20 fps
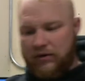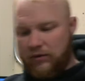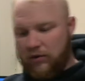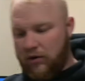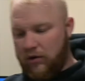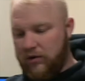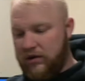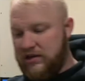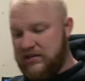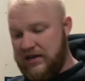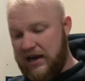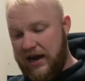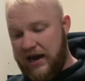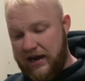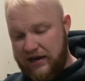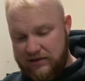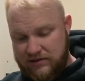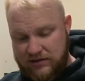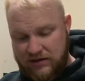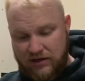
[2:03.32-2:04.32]
roll these
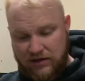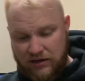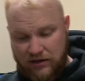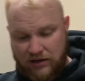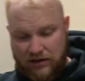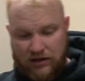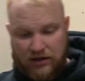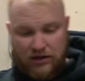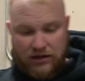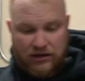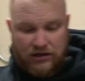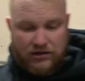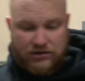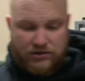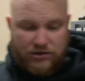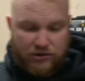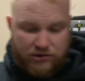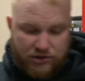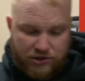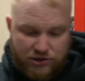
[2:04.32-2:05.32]
hats.
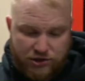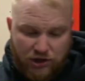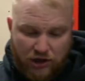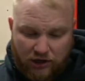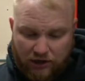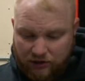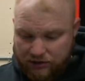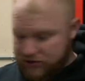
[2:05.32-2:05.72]
So it's a trucker